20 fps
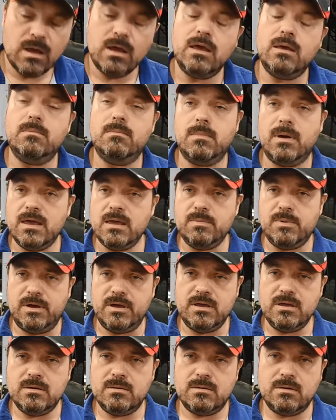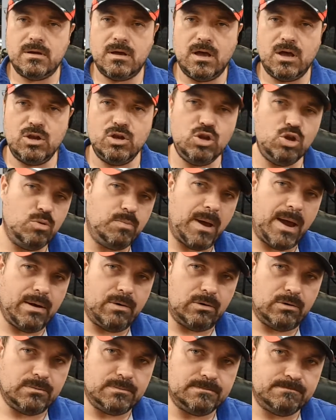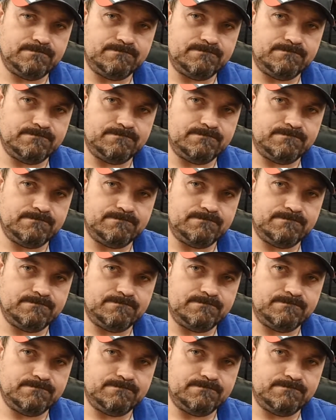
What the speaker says: it may be a new barrel.